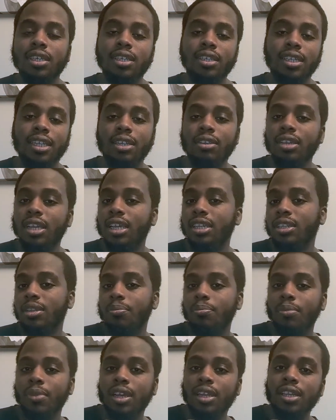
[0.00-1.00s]
Then you got the
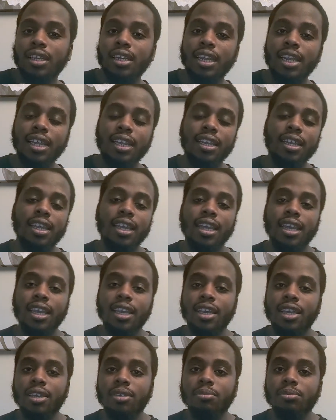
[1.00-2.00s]
Monday
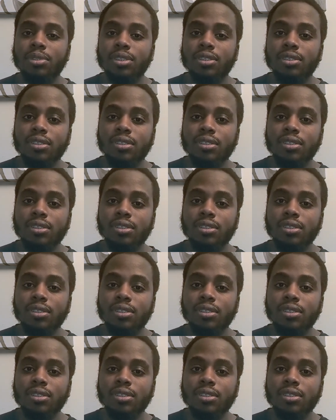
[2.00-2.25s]
games.